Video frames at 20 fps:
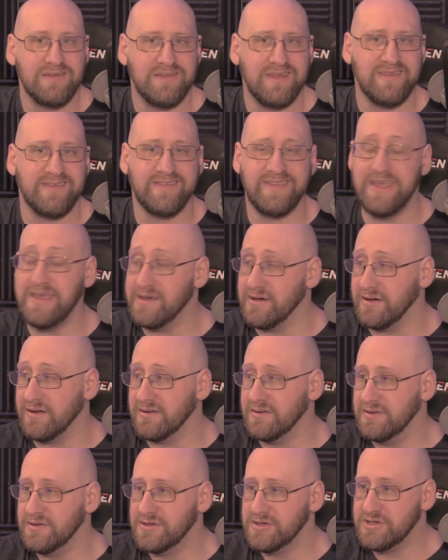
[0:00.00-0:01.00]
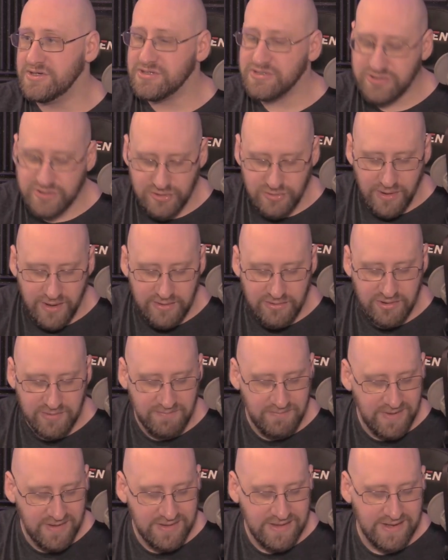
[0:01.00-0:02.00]
to steal $200
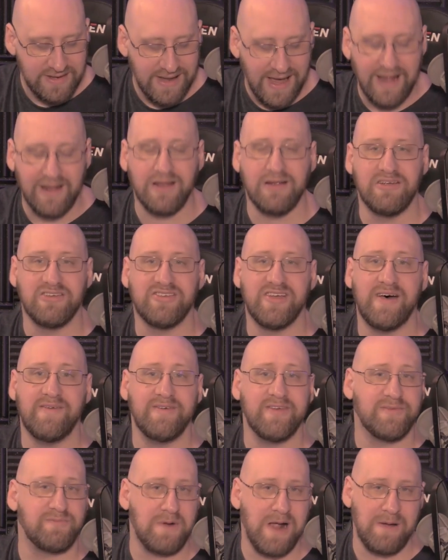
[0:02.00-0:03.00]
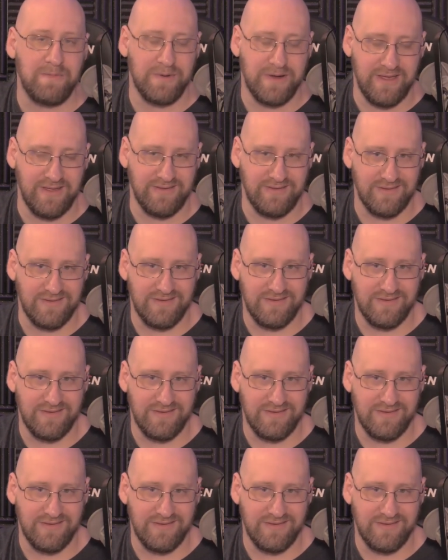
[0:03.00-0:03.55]
million of his properties.